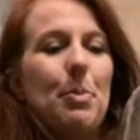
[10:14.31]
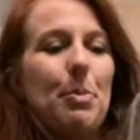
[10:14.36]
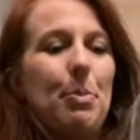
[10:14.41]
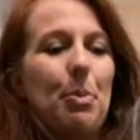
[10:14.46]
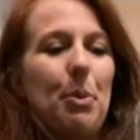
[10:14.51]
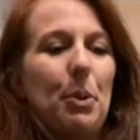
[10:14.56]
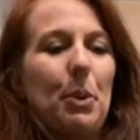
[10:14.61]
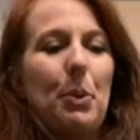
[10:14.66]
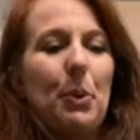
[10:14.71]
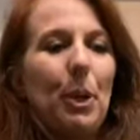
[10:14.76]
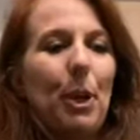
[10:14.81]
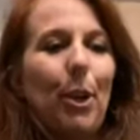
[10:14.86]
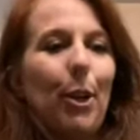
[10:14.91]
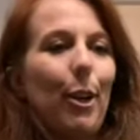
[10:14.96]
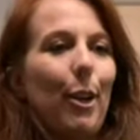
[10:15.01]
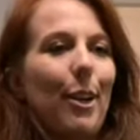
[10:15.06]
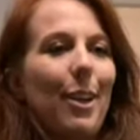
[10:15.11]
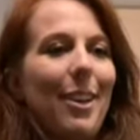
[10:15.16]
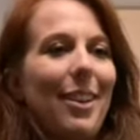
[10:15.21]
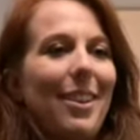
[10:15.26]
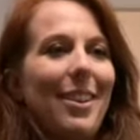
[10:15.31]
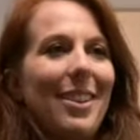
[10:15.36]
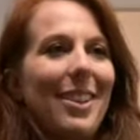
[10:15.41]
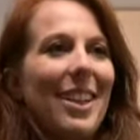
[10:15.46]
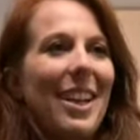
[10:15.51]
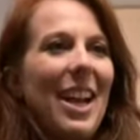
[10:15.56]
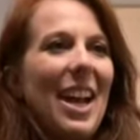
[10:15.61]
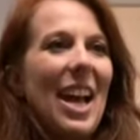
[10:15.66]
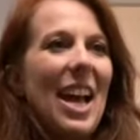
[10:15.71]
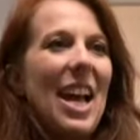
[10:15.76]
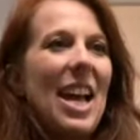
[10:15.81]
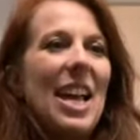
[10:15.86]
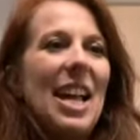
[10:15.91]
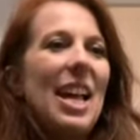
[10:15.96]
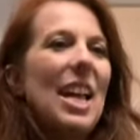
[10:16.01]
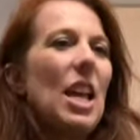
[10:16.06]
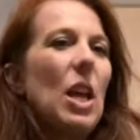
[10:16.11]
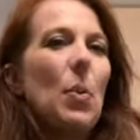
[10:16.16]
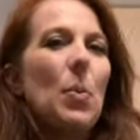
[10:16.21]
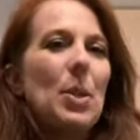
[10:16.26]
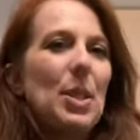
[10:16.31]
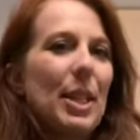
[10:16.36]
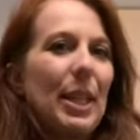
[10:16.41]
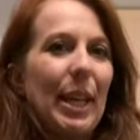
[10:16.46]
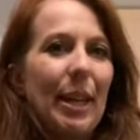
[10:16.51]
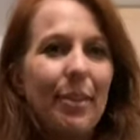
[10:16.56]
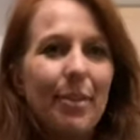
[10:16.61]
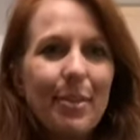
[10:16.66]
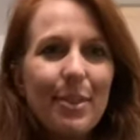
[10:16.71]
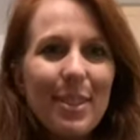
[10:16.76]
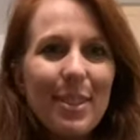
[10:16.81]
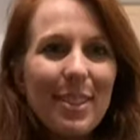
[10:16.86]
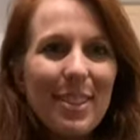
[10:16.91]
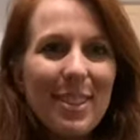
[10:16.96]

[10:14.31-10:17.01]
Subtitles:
brewer. It was a gift.